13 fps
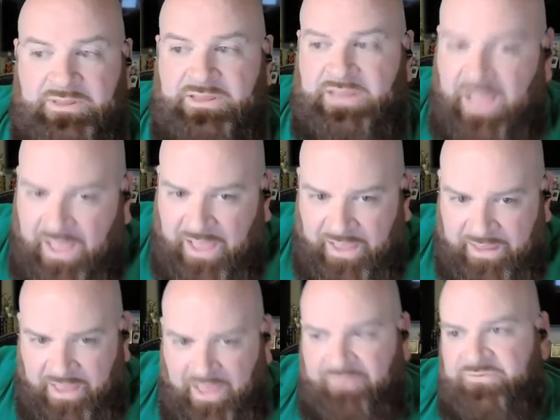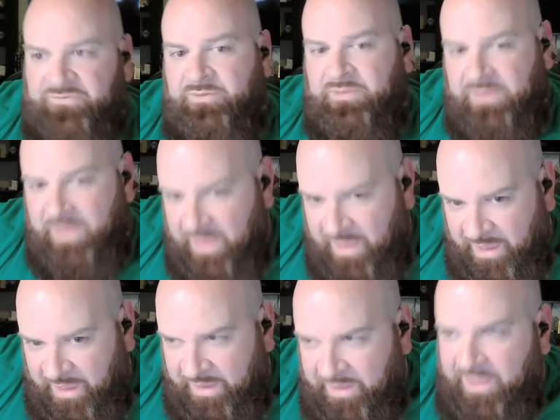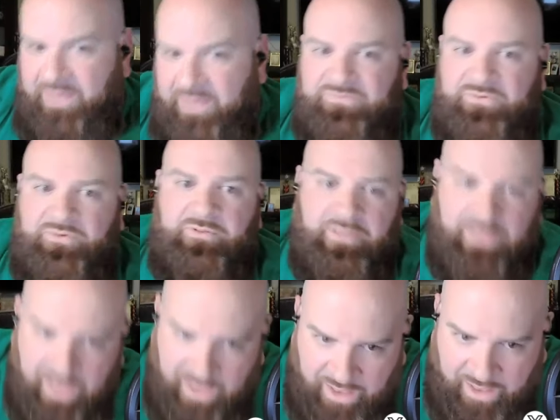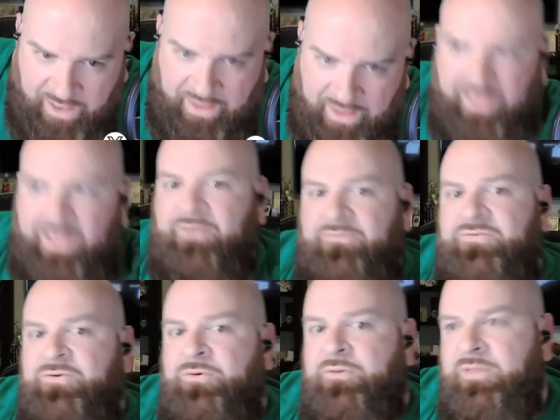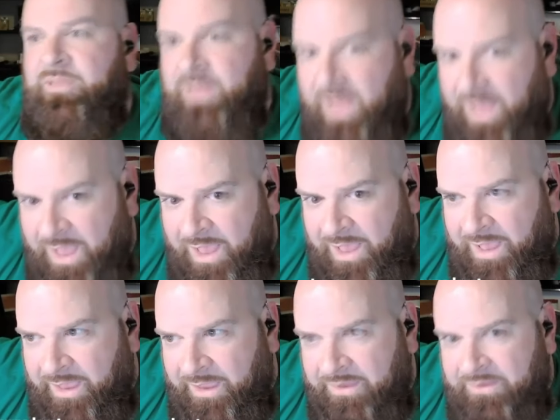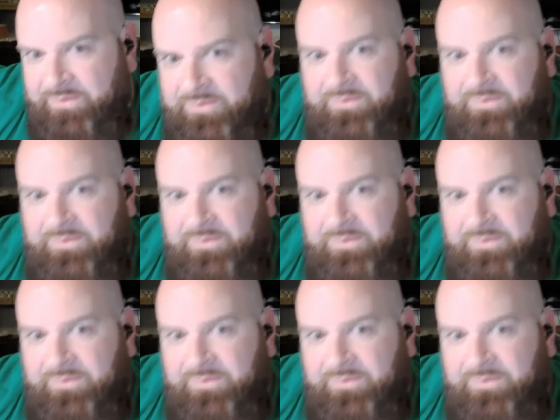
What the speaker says: Lie after lie after lie after lie.